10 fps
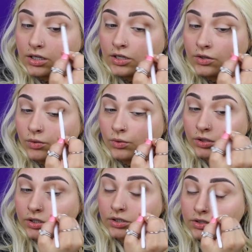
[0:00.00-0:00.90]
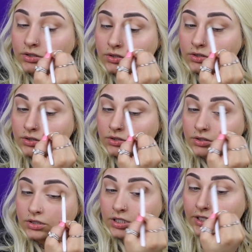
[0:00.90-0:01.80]
in order
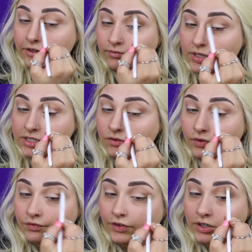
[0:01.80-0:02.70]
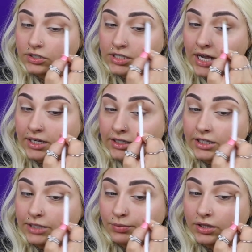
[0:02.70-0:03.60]
to give myself a fair shot in
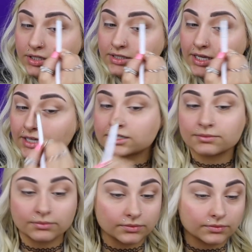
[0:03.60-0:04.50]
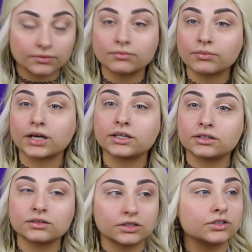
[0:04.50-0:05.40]
keeping this as my,
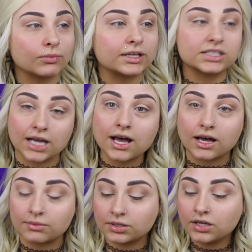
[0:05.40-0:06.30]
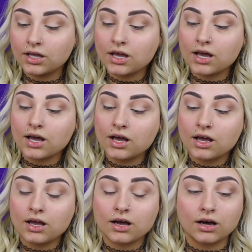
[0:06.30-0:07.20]
you know, my job,
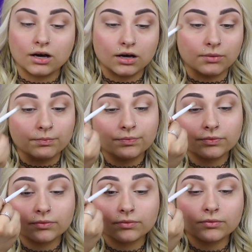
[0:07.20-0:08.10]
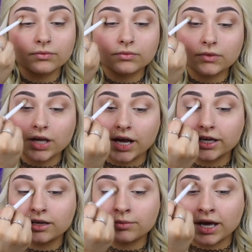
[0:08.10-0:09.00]
I
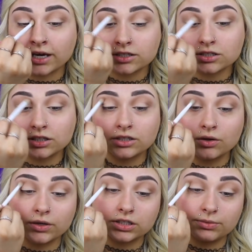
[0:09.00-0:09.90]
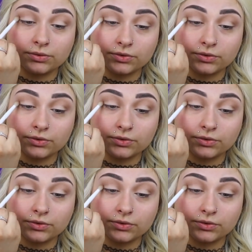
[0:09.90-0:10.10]
am actually going to be